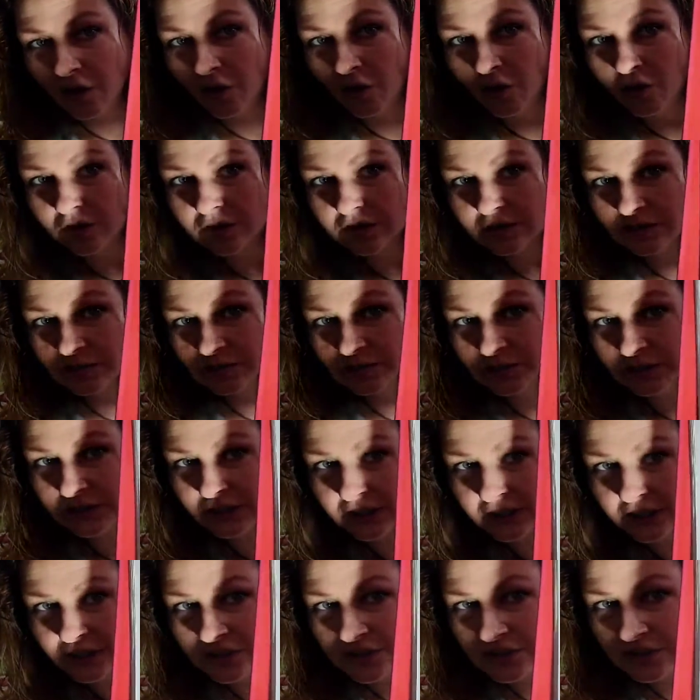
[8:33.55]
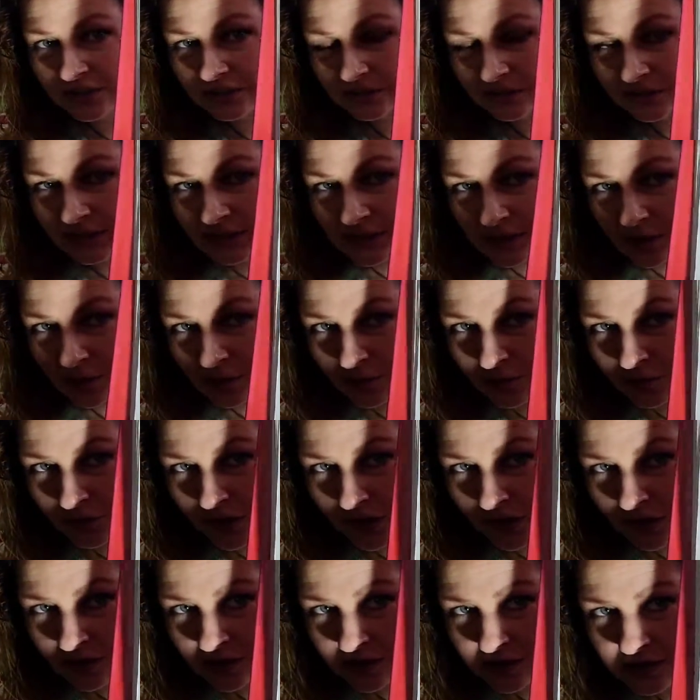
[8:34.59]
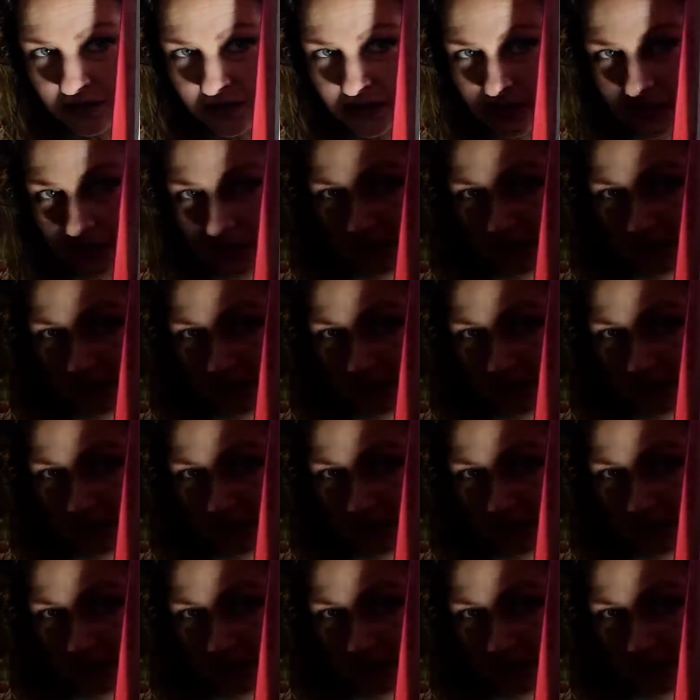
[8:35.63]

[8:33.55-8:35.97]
on a bridge with umbrellas,